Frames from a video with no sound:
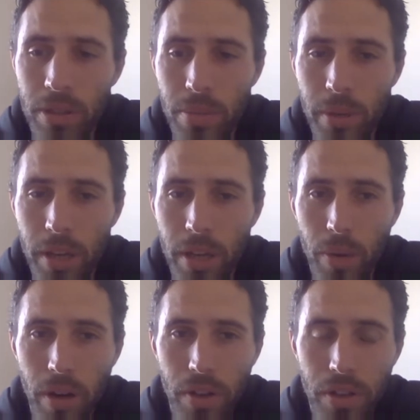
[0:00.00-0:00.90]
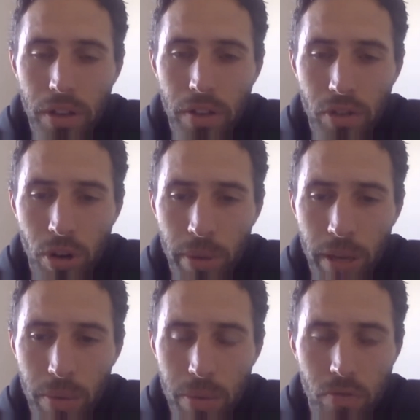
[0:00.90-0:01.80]
to be anywhere. I think you've got to be
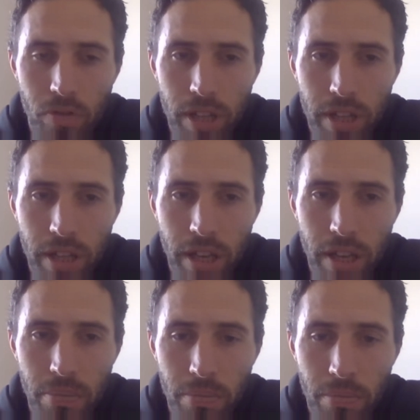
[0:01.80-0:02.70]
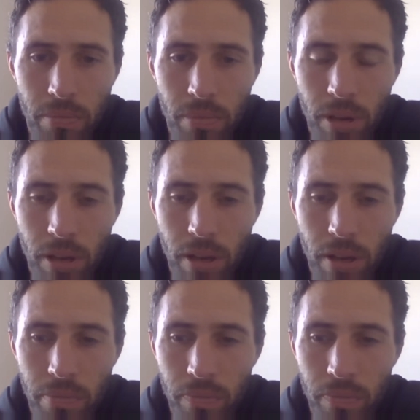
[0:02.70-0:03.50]
able to read the game. I